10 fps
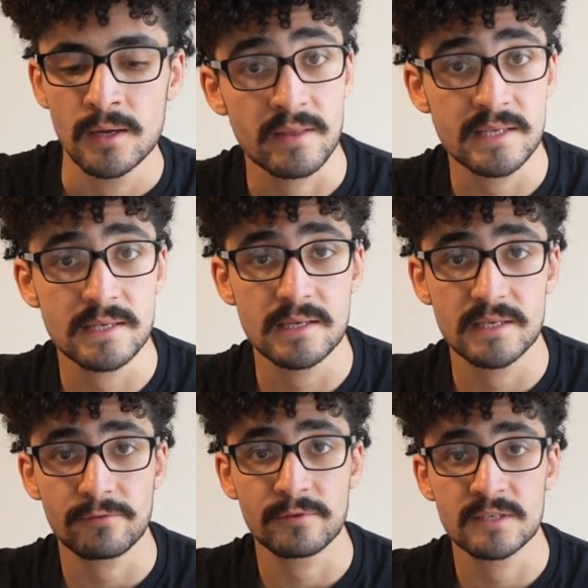These are the
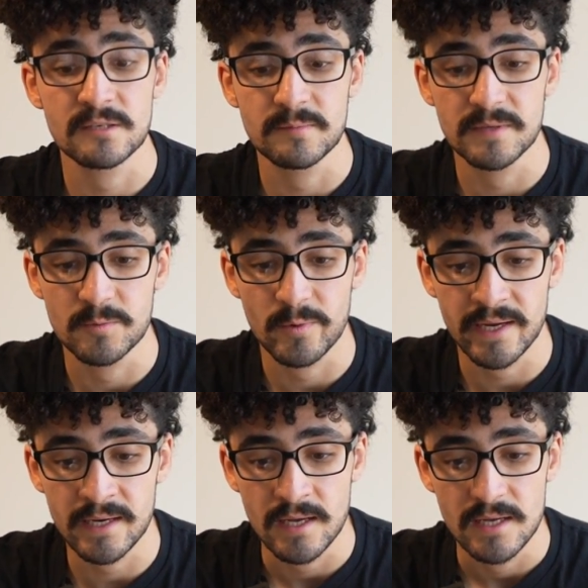differences
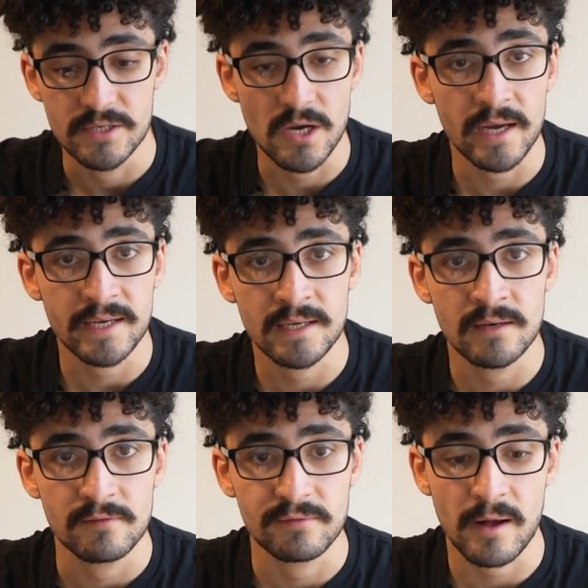between
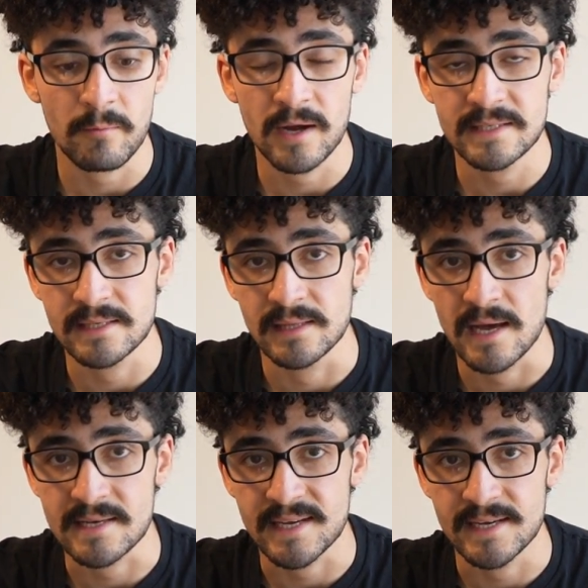dine-in flat whites and
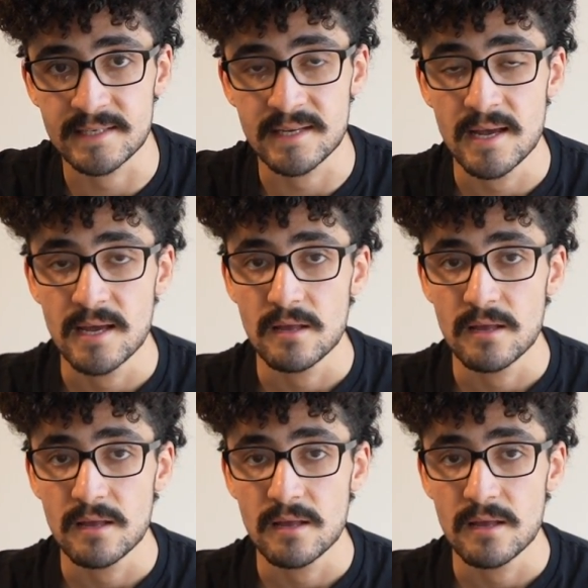lattes.